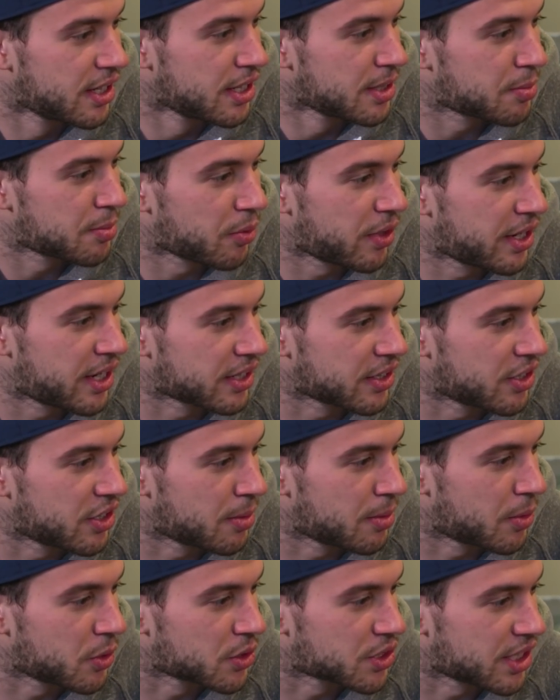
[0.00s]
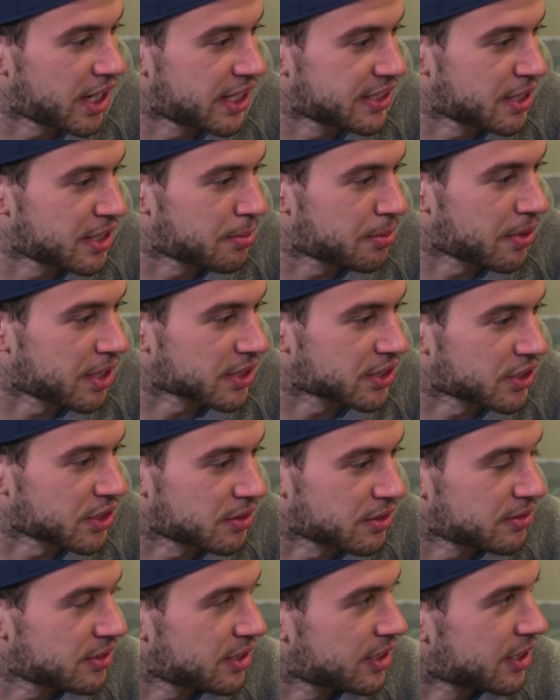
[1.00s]
playing good on both sides of the puck. So
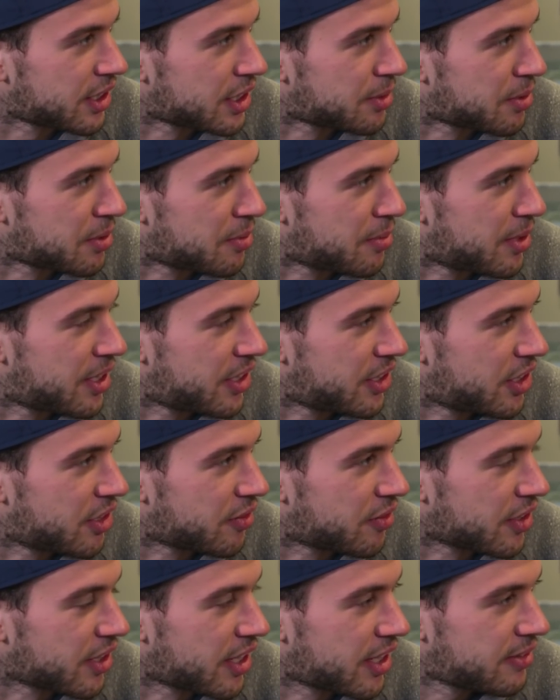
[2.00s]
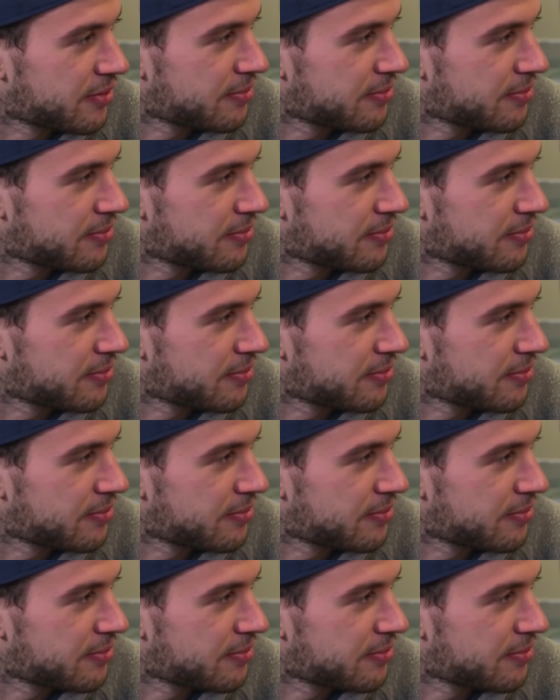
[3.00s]
I think it's been a better year for that.